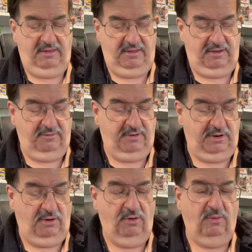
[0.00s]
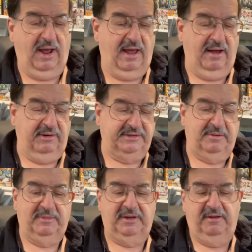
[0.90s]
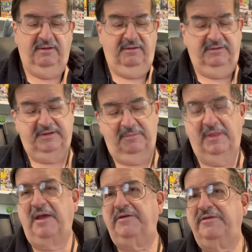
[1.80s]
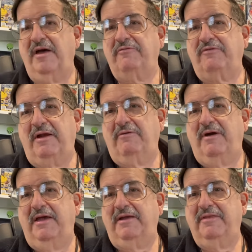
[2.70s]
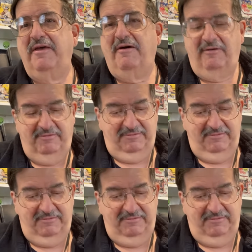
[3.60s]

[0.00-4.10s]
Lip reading: All right. Oh, wow. He sent me some nice stuff right away. I can tell.